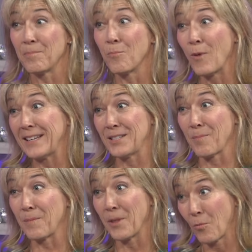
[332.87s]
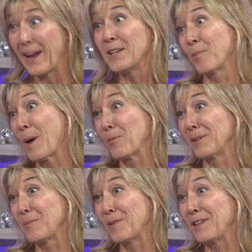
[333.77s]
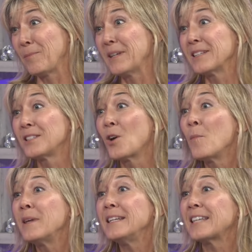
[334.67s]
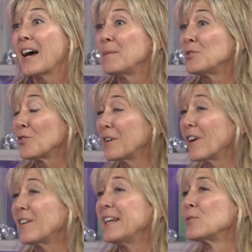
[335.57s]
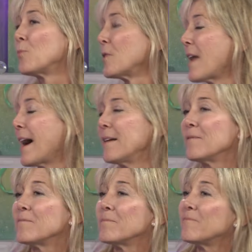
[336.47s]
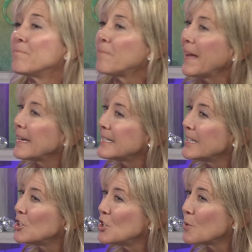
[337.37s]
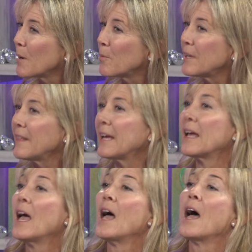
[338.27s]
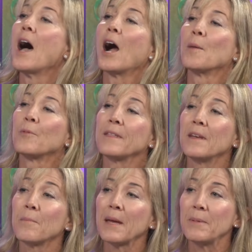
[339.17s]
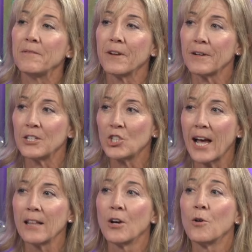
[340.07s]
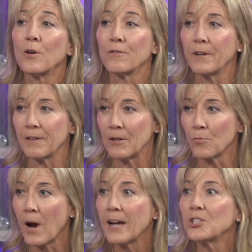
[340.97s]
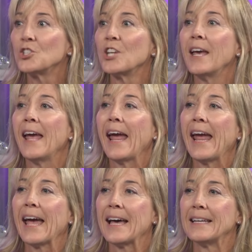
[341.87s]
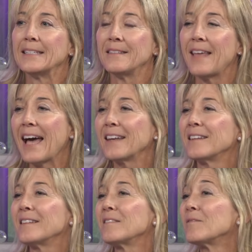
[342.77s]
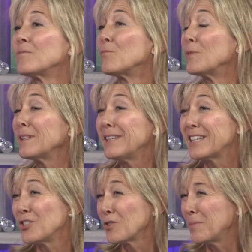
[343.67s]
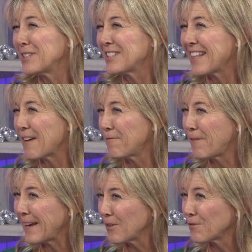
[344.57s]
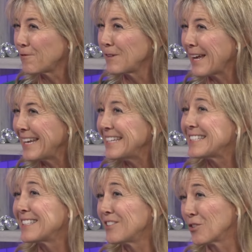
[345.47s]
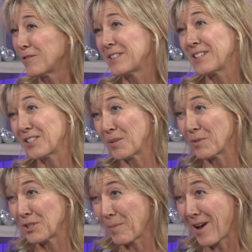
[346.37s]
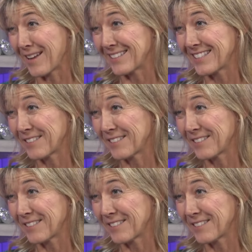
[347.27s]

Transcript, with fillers: ways to the way to properly breathe because so many times during our days we're not paying attention to our breathing. Our breathing may be very shallow or very rushed, and that really contributes to that fight or flight mm-hmm. nervous system response. And